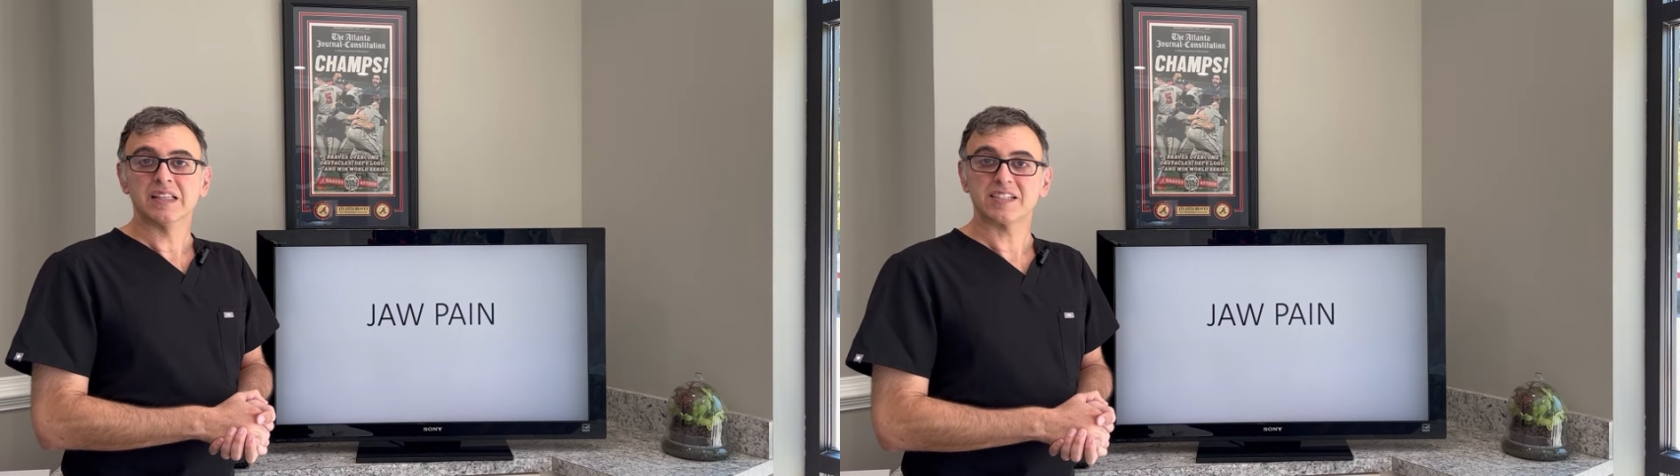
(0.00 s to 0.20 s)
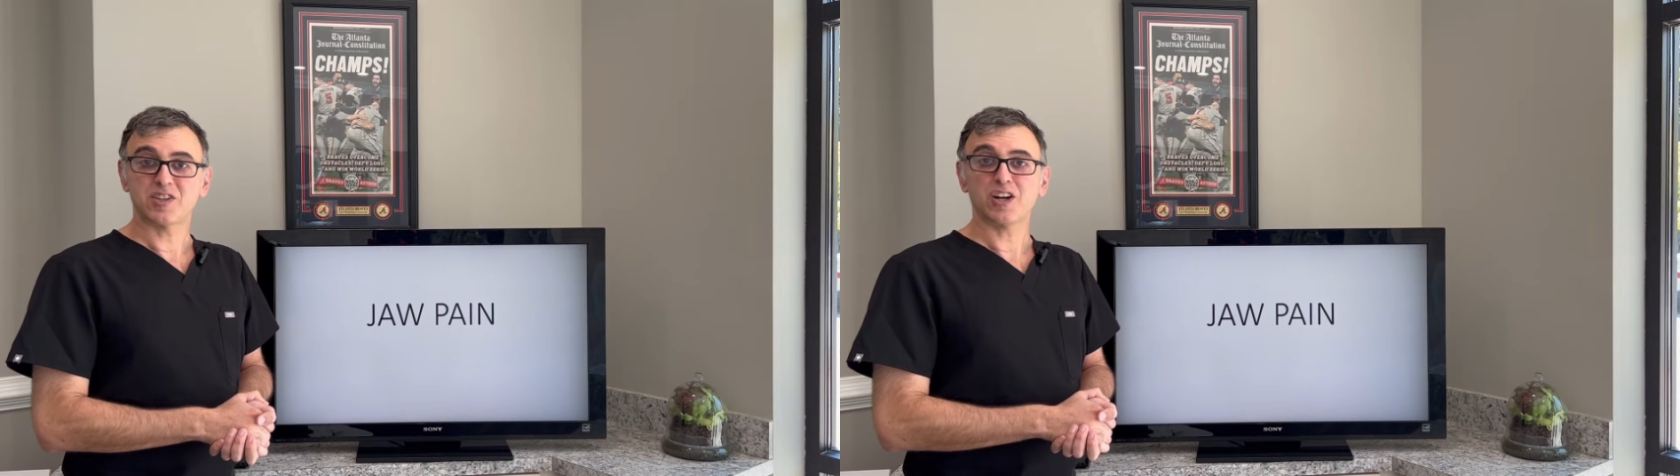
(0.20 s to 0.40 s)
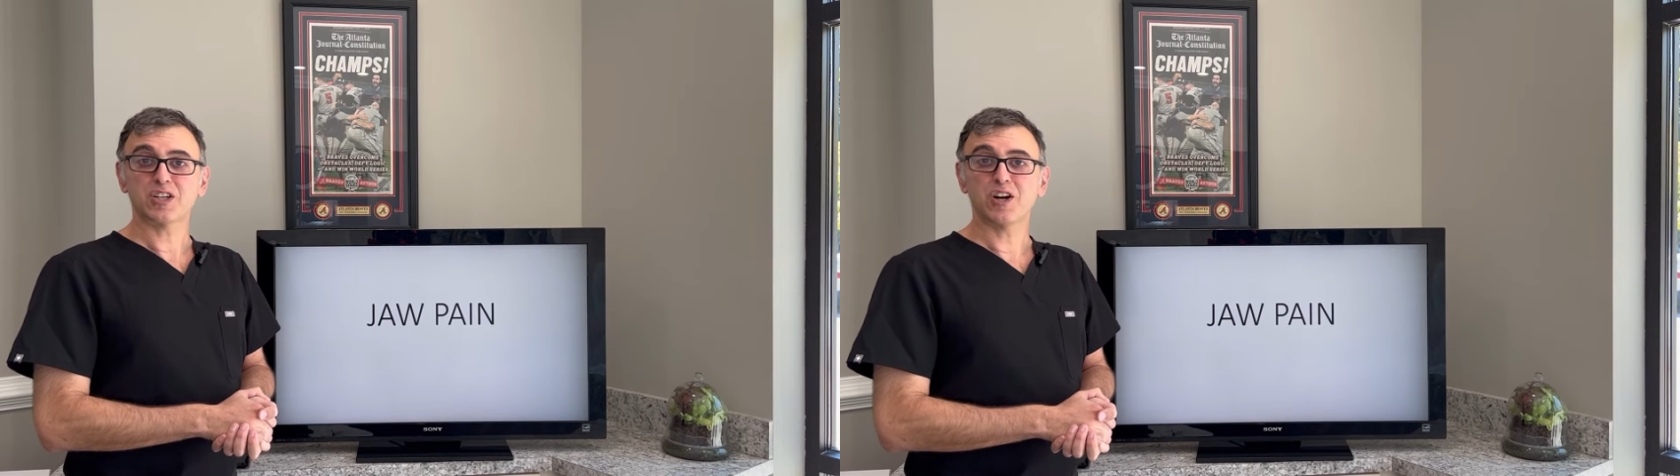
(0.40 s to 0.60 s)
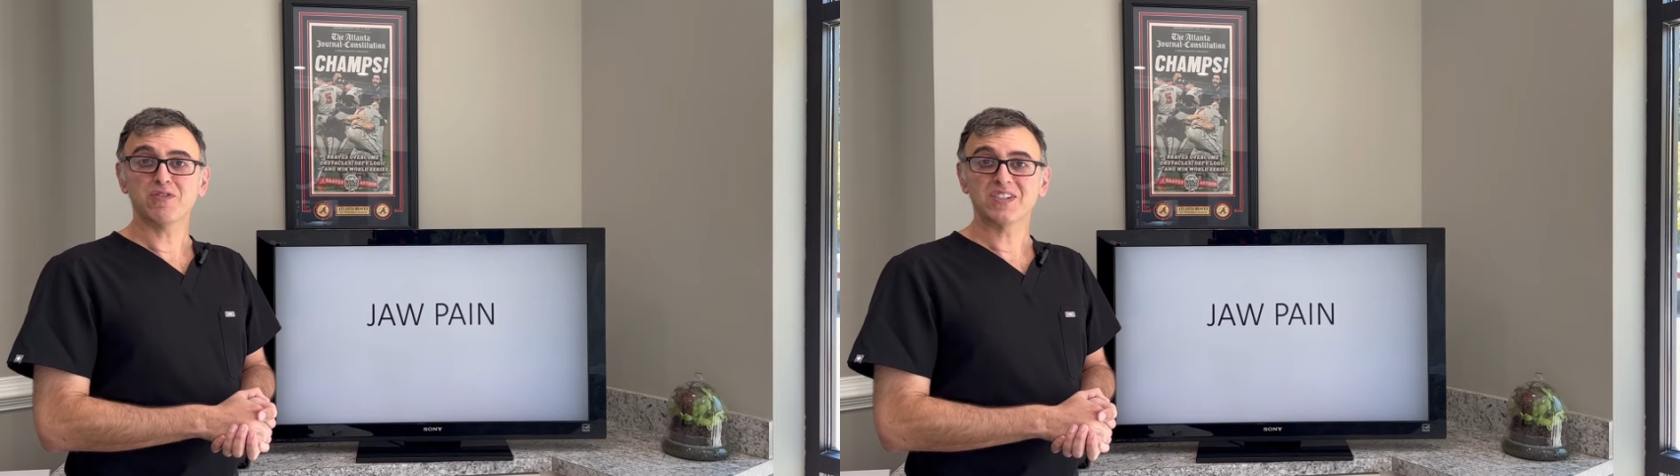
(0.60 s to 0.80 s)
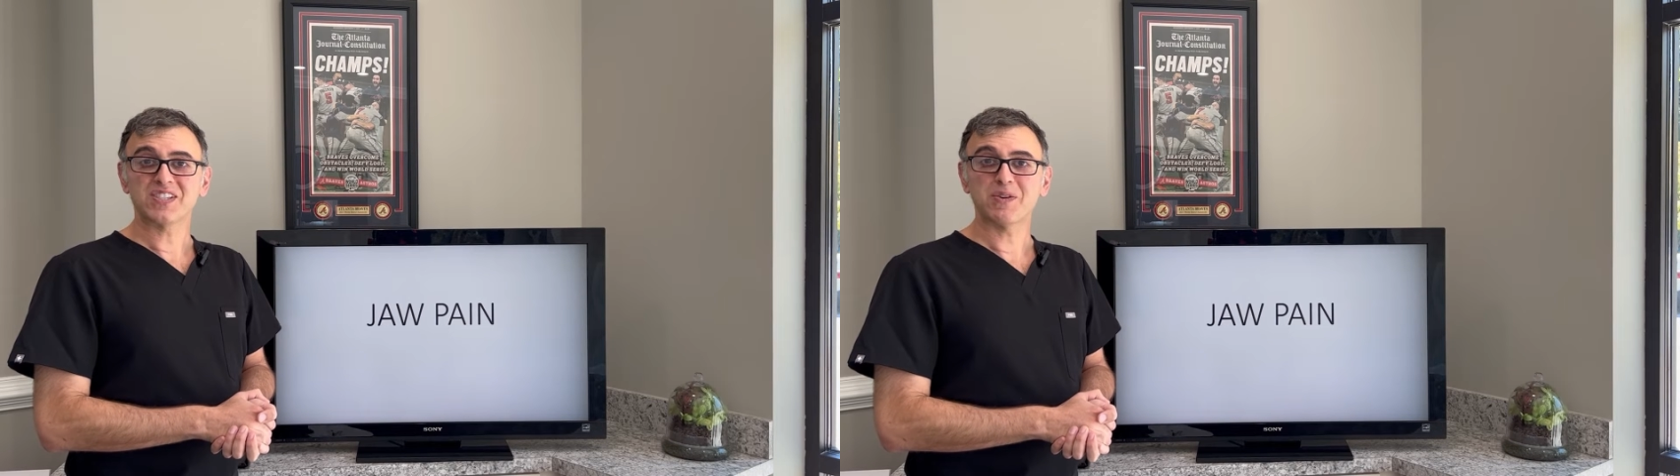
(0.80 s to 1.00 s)
let's talk it
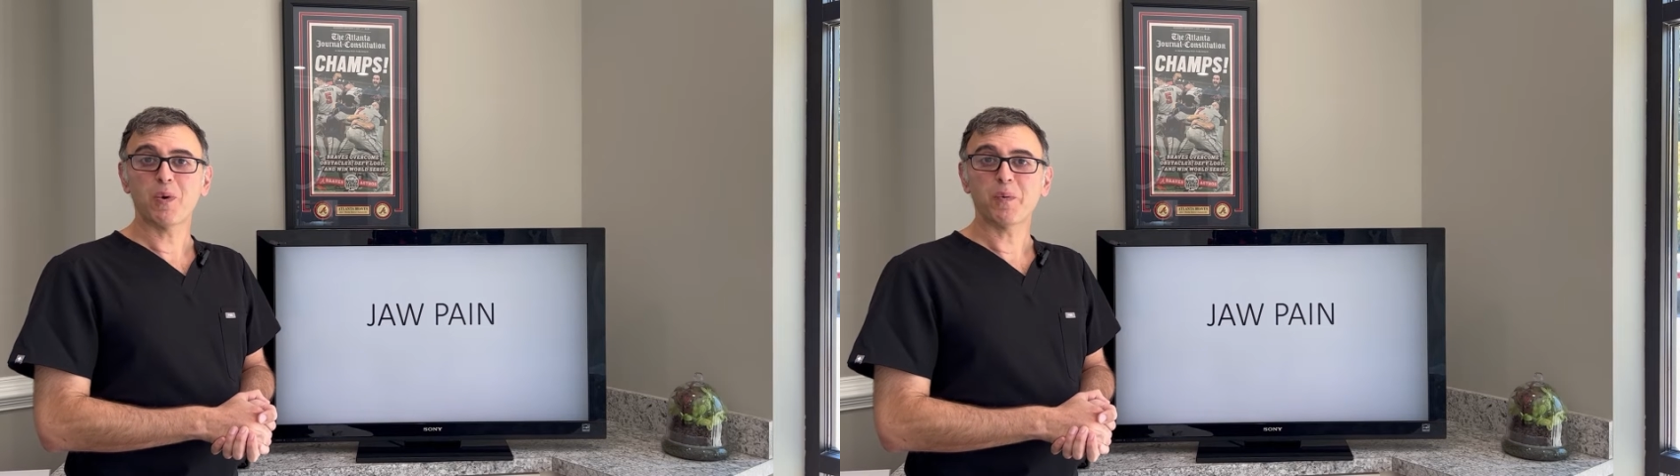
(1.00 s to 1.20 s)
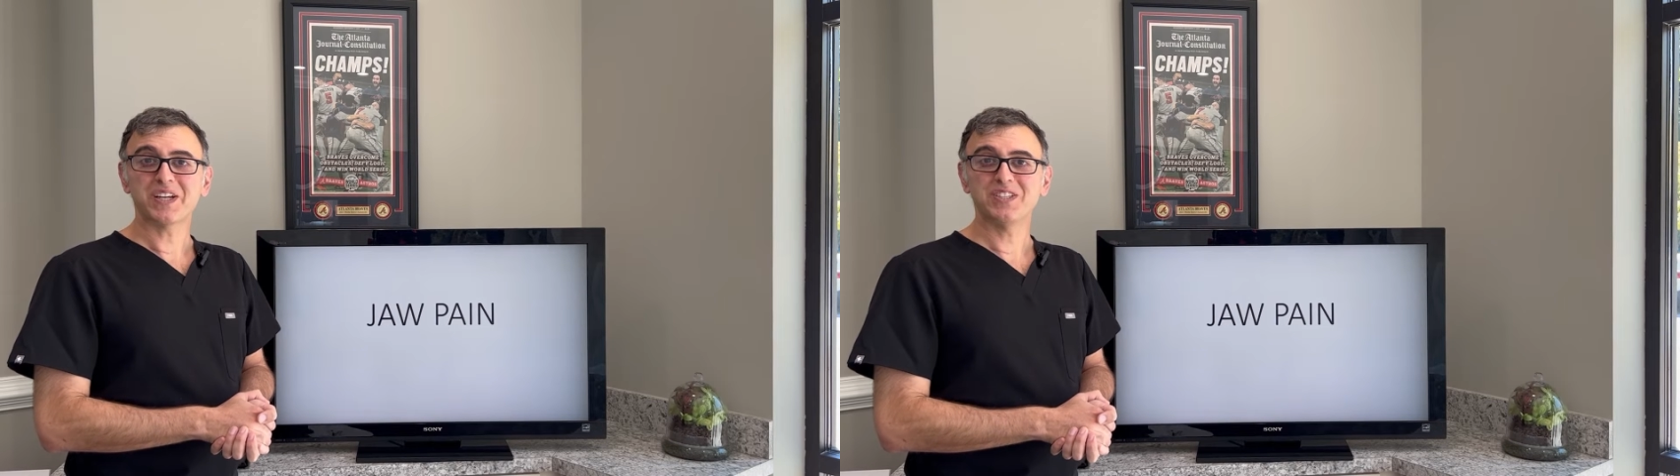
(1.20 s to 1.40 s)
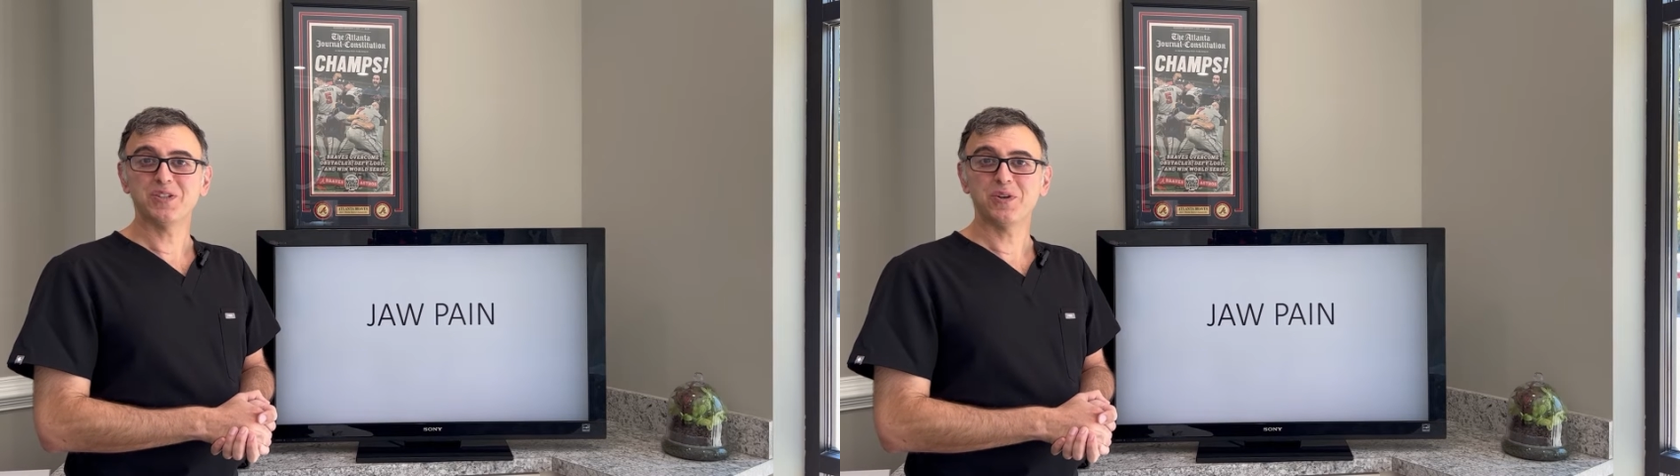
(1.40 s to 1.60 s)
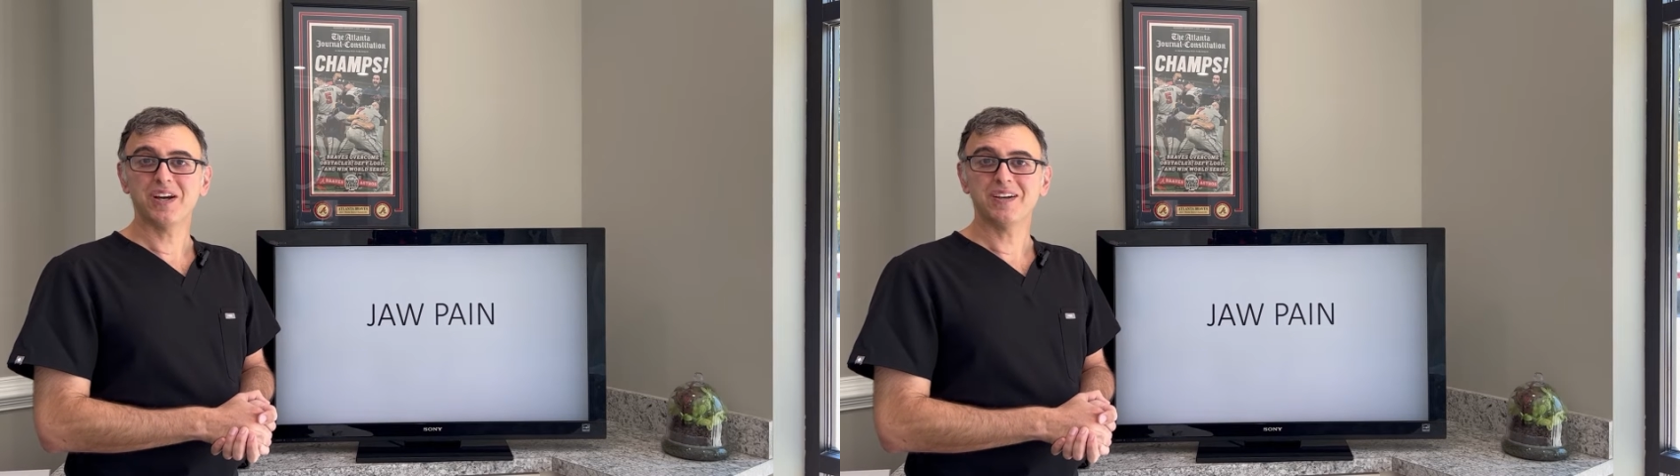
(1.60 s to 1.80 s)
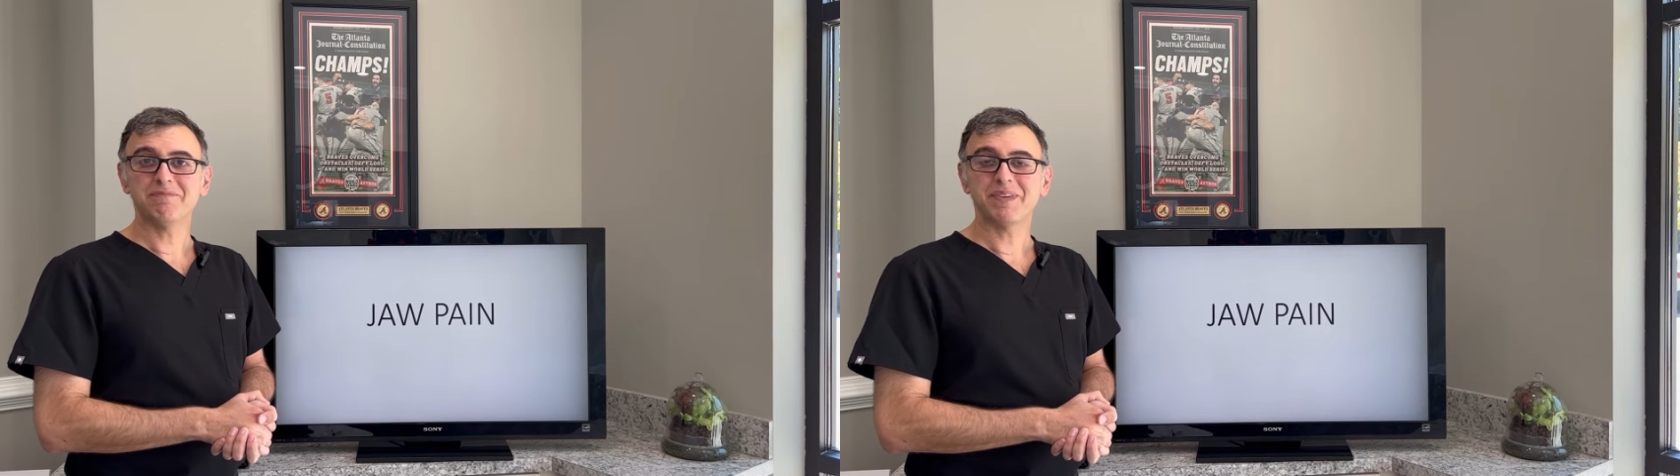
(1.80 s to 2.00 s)
over and see what we can do to